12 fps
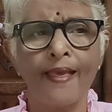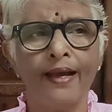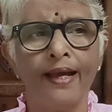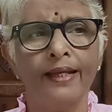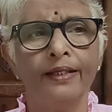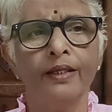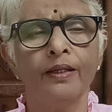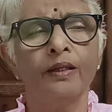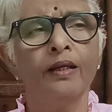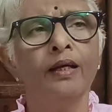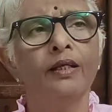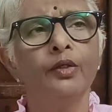and
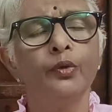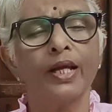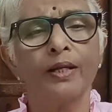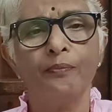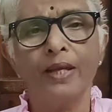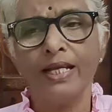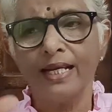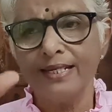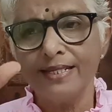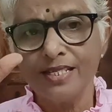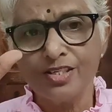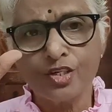you can make a
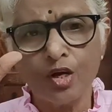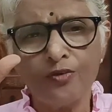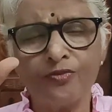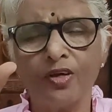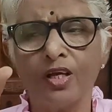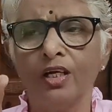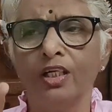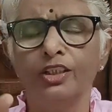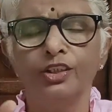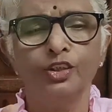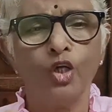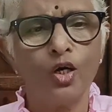list of
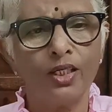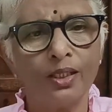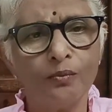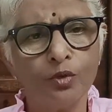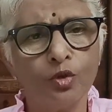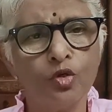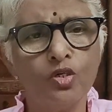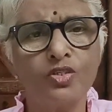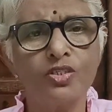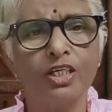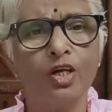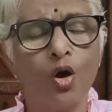short-term
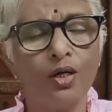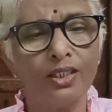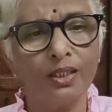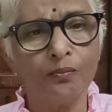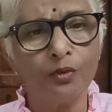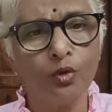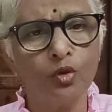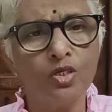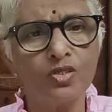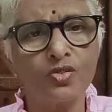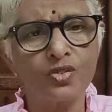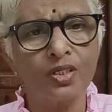goals, long-term
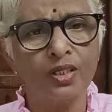goals,